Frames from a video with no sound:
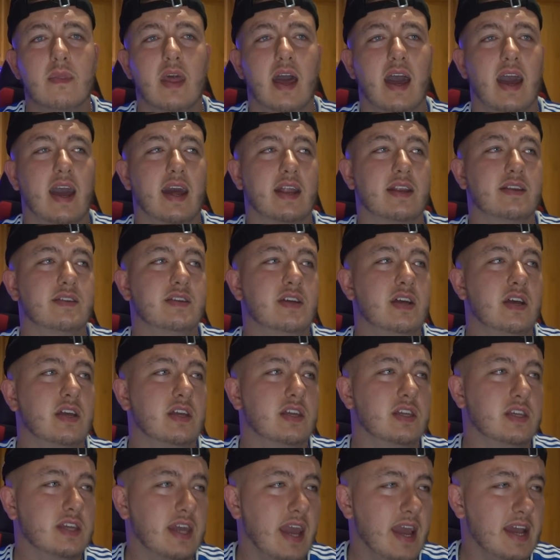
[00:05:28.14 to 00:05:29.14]
and
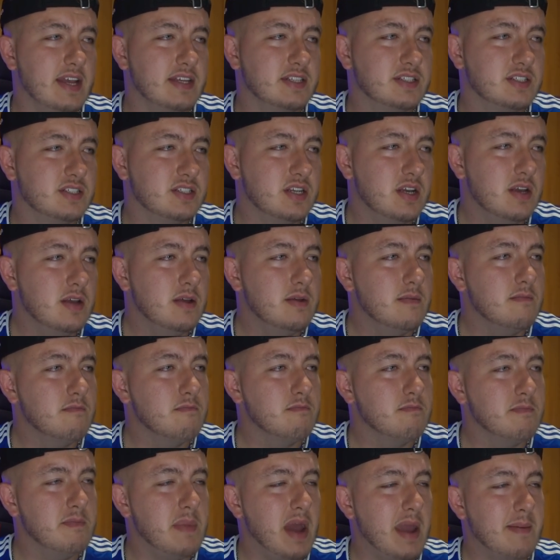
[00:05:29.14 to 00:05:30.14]
yes,
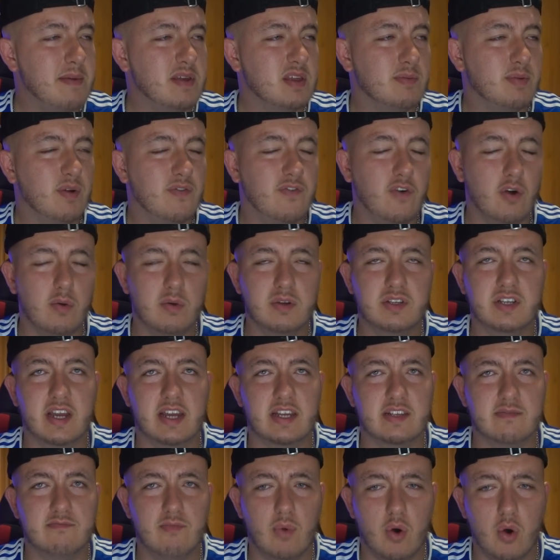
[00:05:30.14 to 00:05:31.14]
maybe the performance
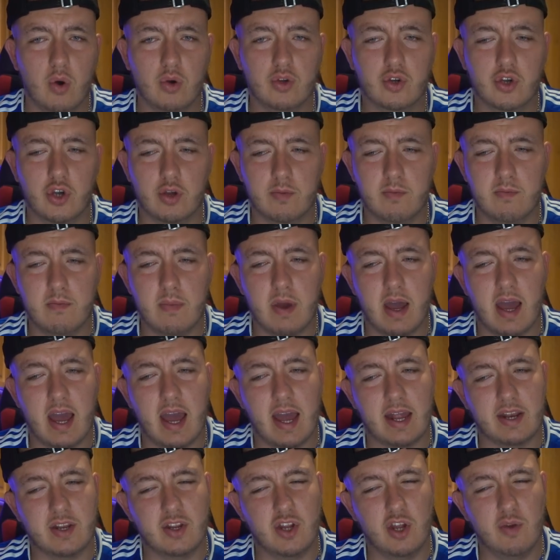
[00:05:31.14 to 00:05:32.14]
against Morecambe
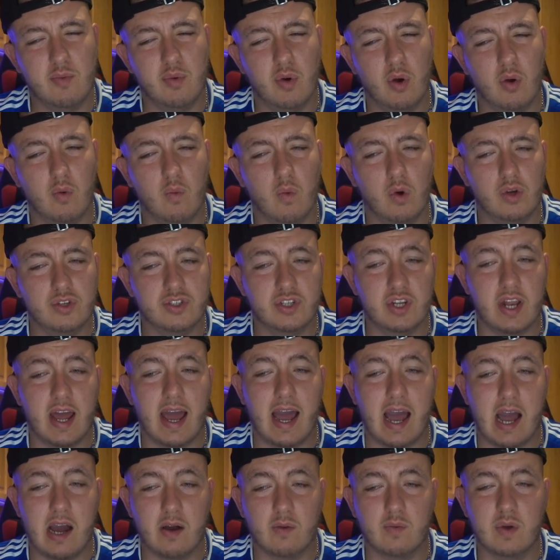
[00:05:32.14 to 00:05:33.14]
and Newport wasn't
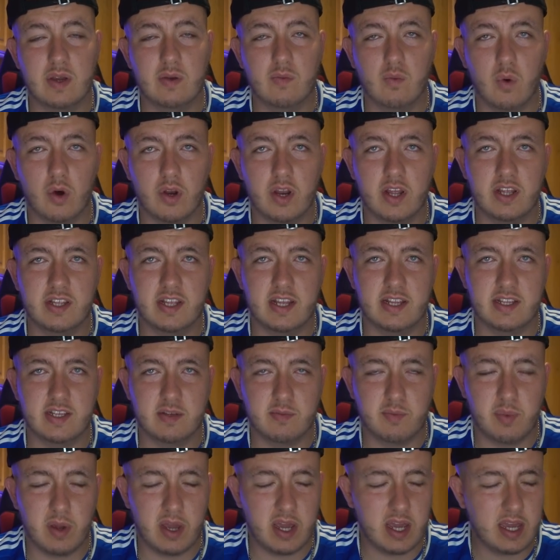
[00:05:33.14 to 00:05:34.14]
how we wanted it
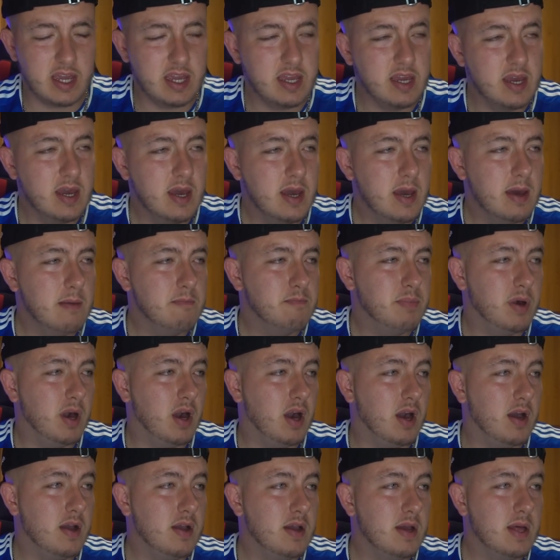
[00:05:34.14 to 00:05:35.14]
to be,
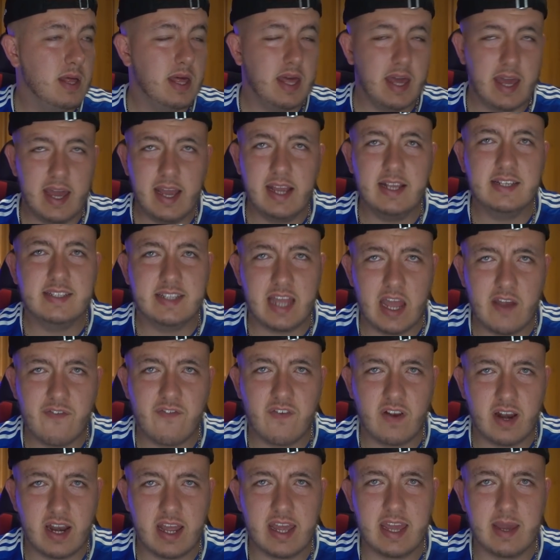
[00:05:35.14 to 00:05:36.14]
but it is
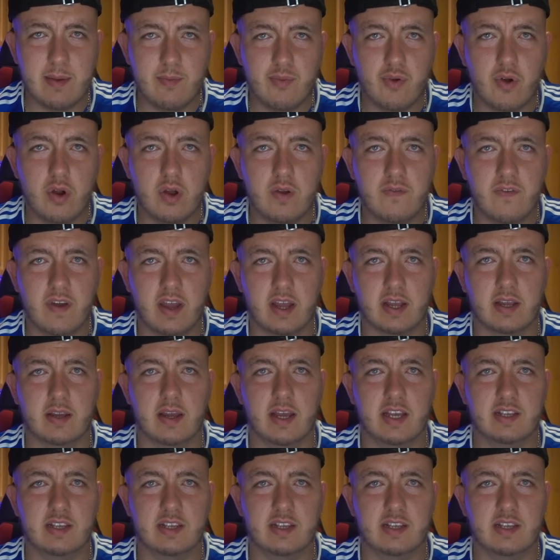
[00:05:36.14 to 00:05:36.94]
definitely improving.